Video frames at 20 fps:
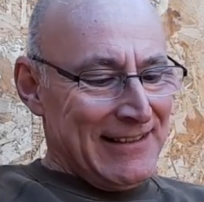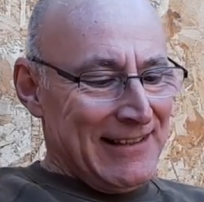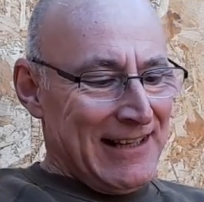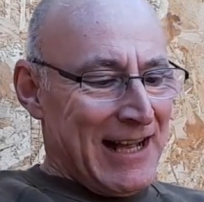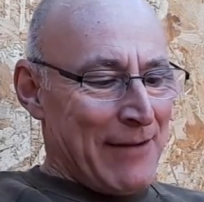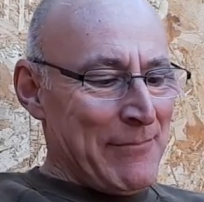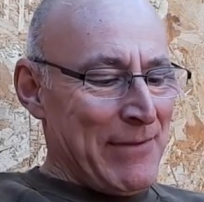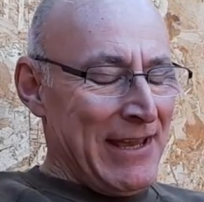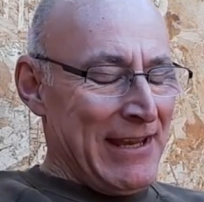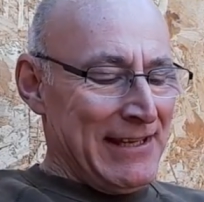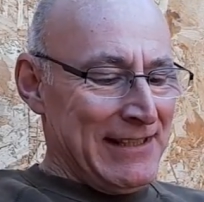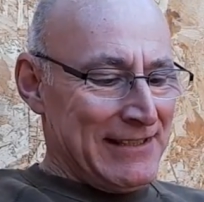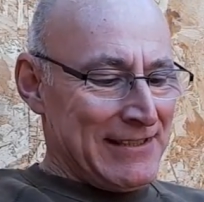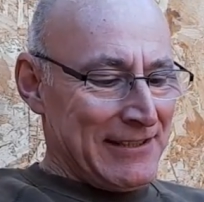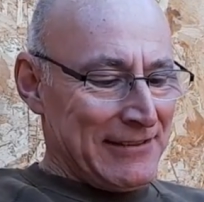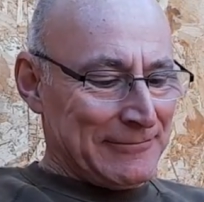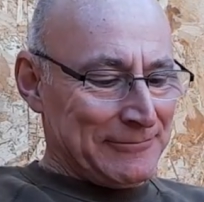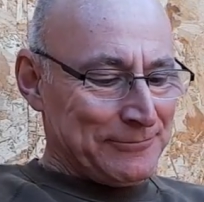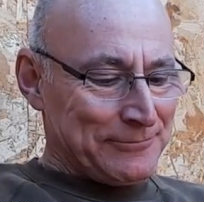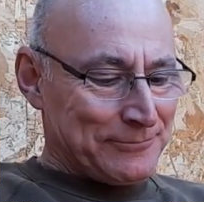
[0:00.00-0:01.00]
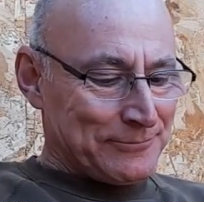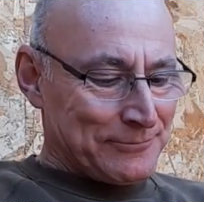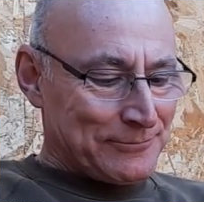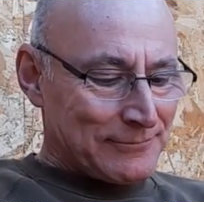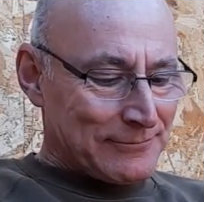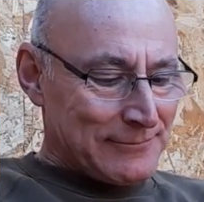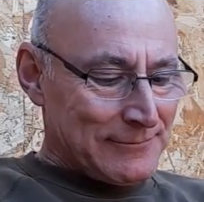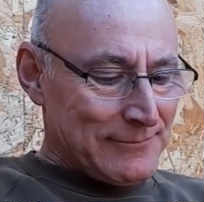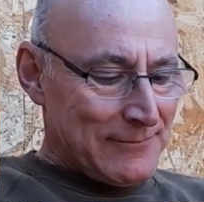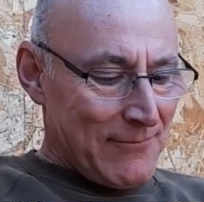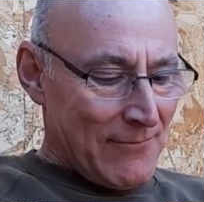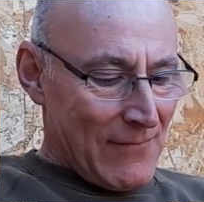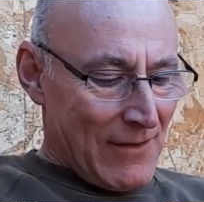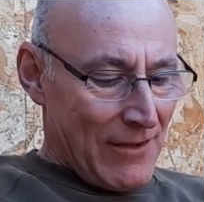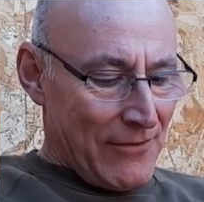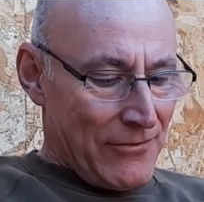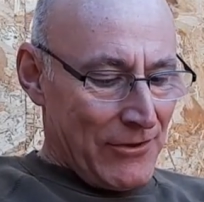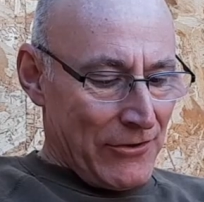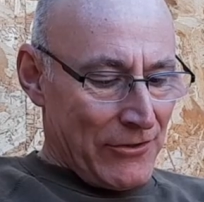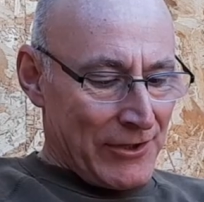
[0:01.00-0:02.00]
I made
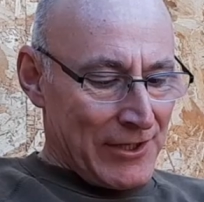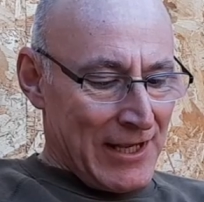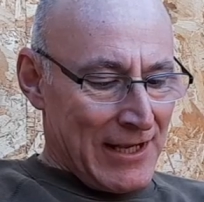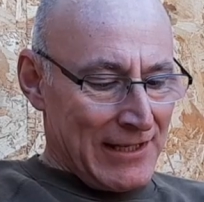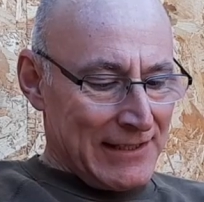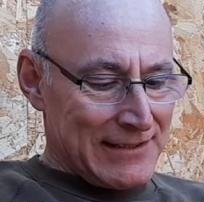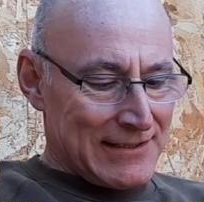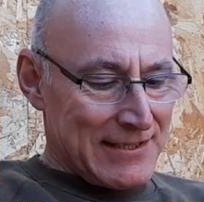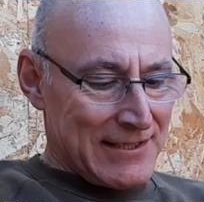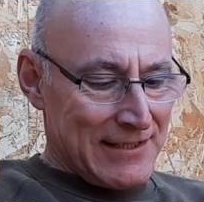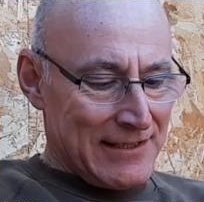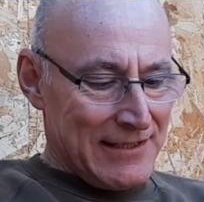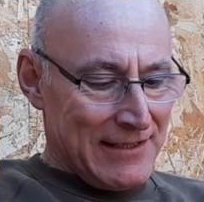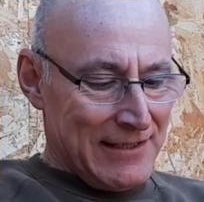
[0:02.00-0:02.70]
the other night